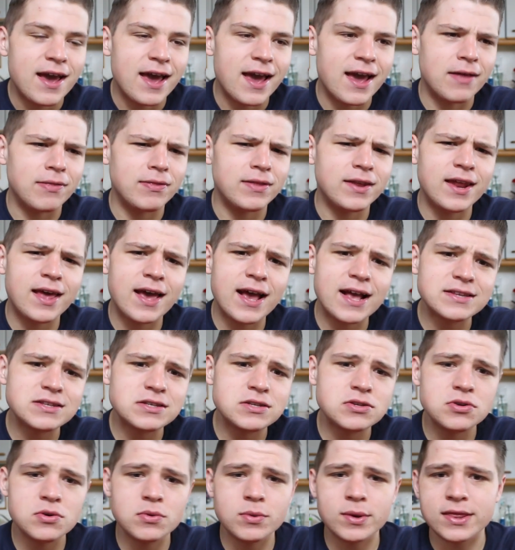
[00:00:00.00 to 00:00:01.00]
And then it has
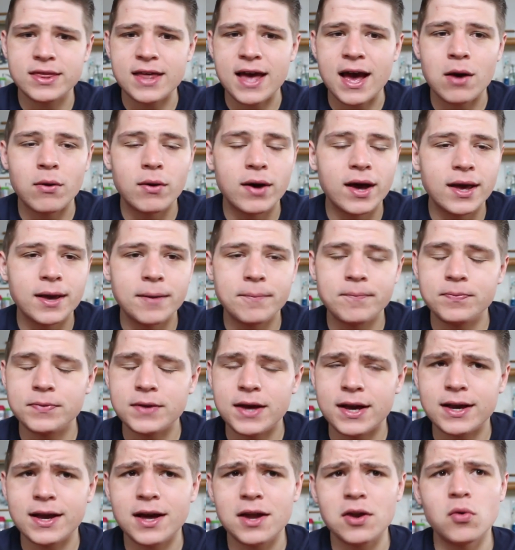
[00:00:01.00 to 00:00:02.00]
to do with how I,
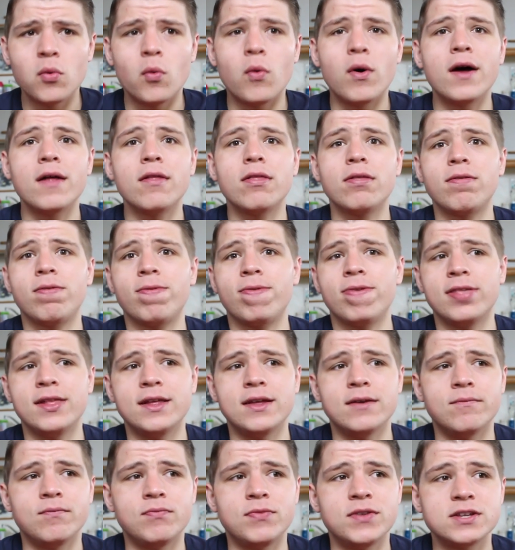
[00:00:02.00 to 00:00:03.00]
I kind of want
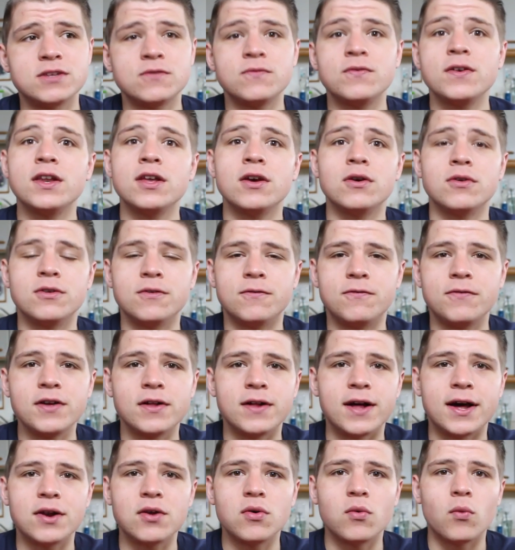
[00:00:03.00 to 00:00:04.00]
the, this video to
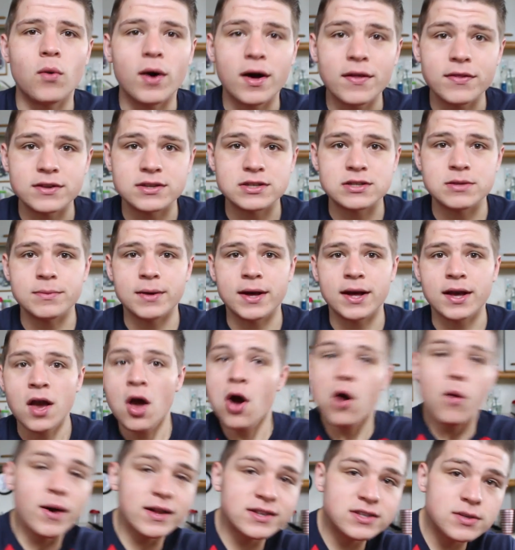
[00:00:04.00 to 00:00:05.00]
feel. I don't want this to be like,
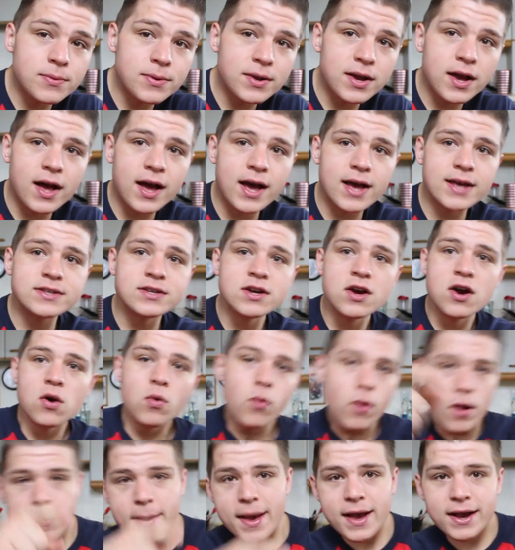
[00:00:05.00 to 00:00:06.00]
what's up you guys,
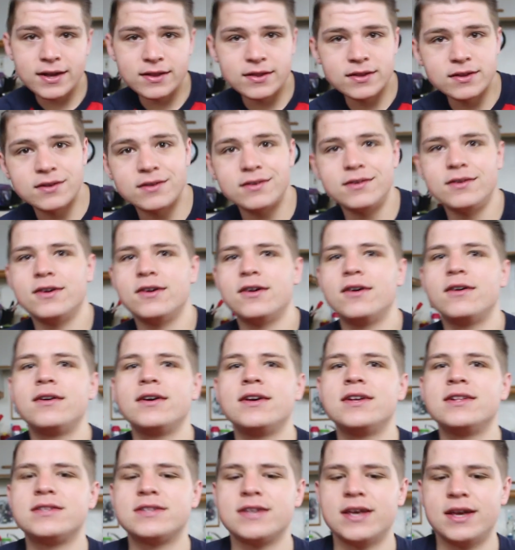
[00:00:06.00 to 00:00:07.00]
we're back in the, you
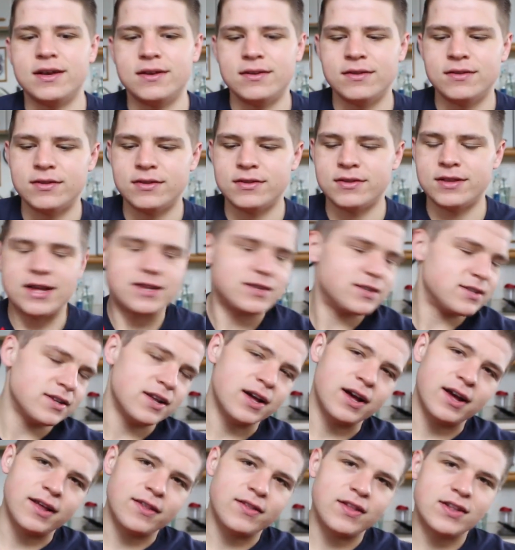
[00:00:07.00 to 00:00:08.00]
know, it's like, That's
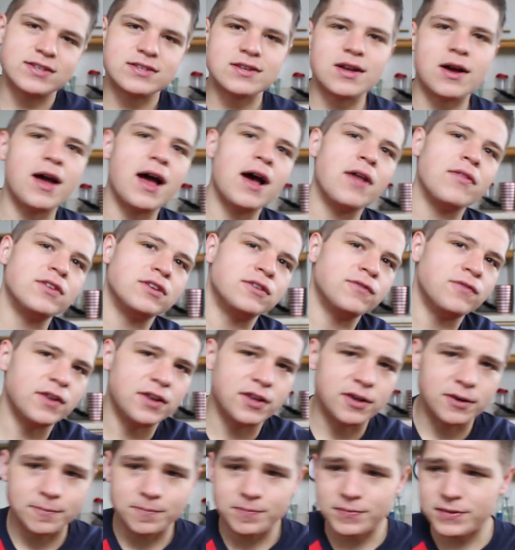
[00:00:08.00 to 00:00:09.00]
not that's not how this
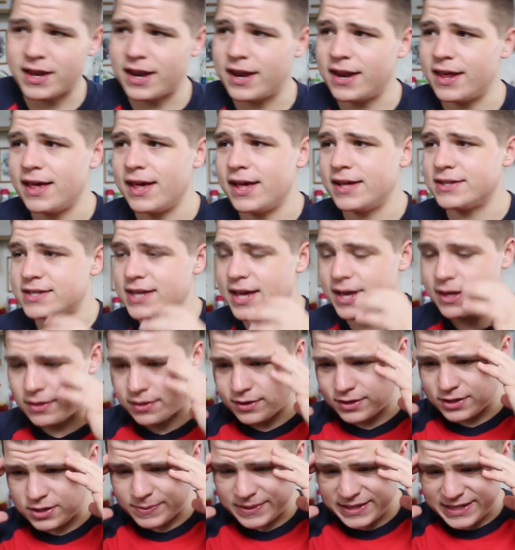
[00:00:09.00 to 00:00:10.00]
video, and it, it's
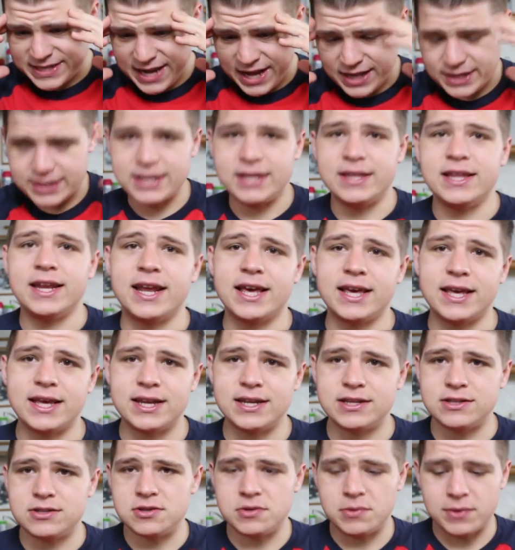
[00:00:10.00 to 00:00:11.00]
like this mentality that I
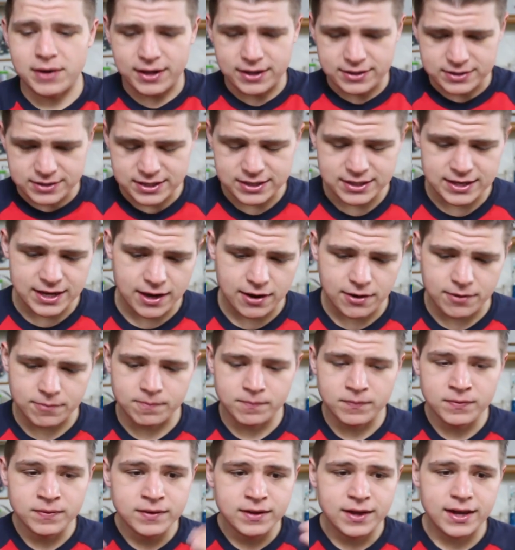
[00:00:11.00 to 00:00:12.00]
get into when I sit
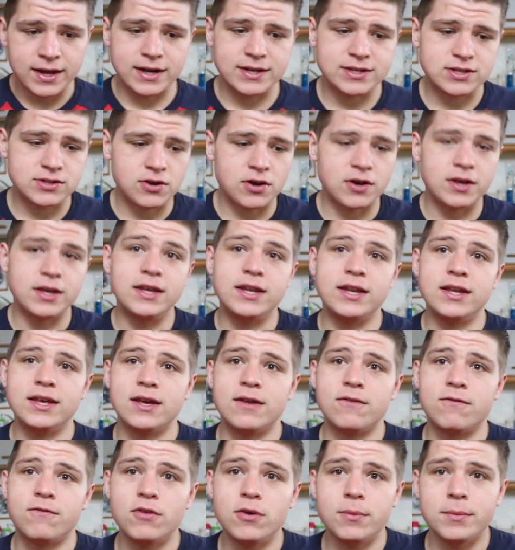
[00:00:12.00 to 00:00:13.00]
down and I start eating
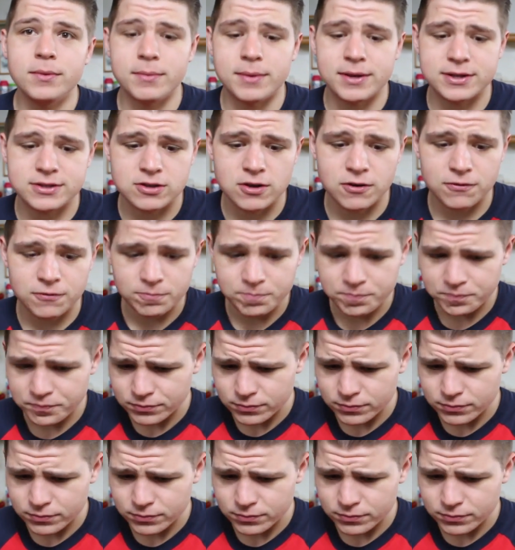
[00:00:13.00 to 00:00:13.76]
and filming myself.